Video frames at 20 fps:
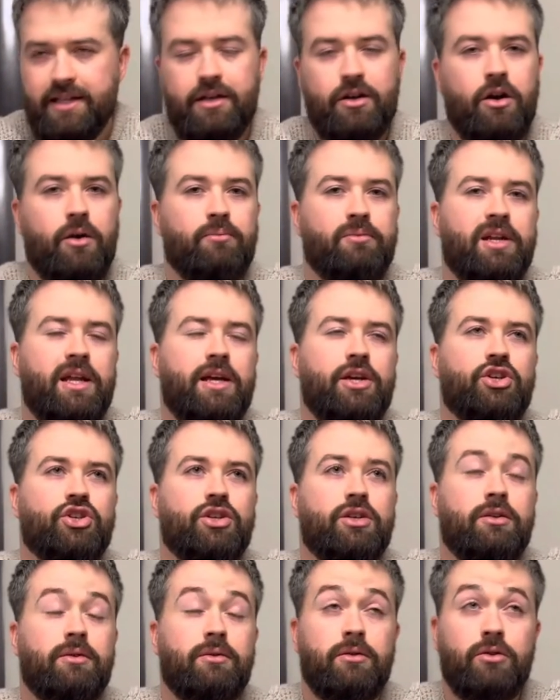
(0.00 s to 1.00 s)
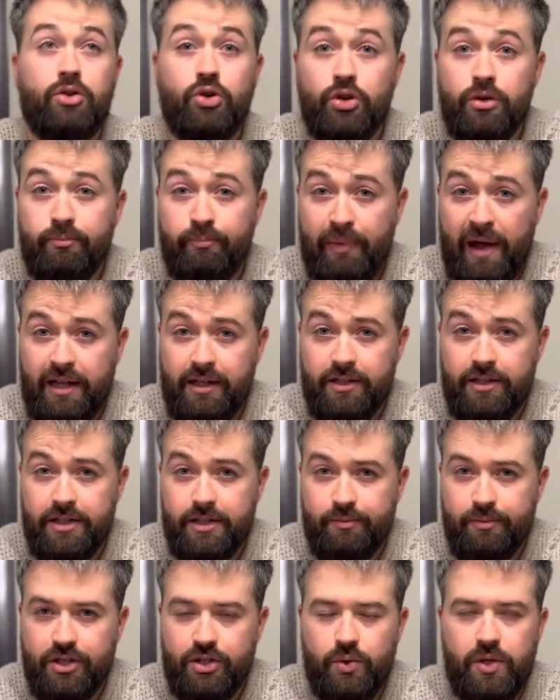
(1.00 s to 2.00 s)
combination. Good balance
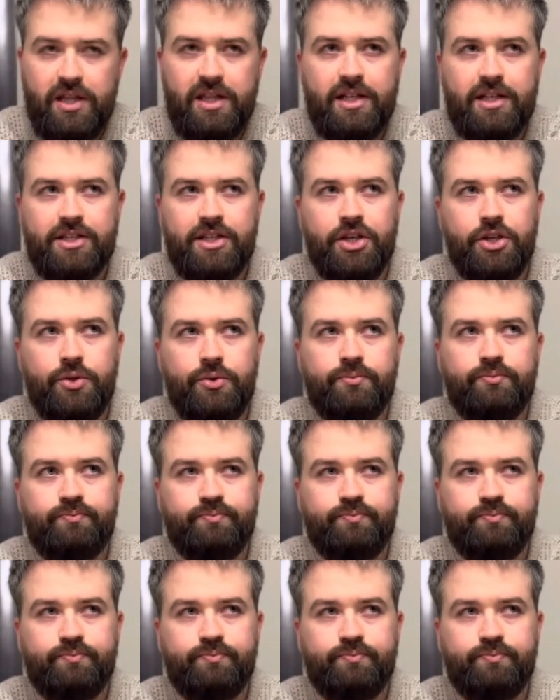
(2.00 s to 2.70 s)
between the two.